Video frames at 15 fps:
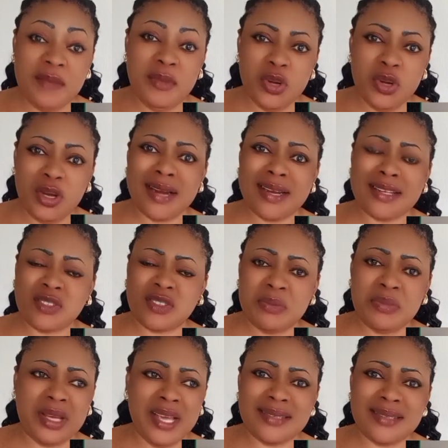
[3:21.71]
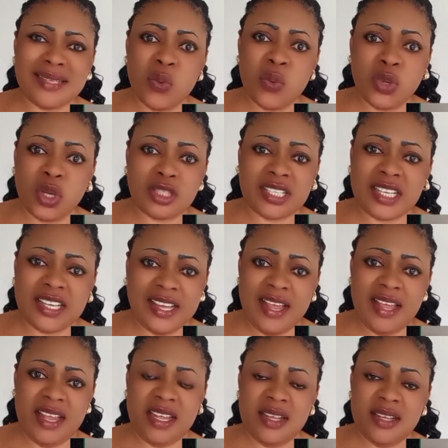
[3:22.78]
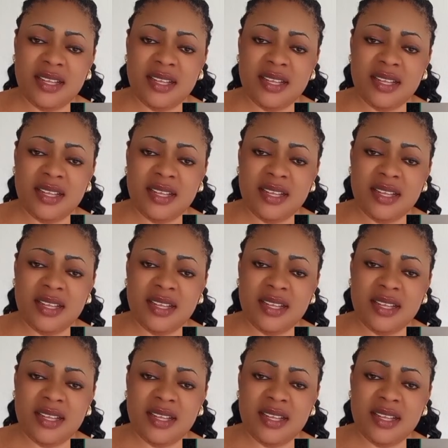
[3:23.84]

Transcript: You know, there are some girls that will not care.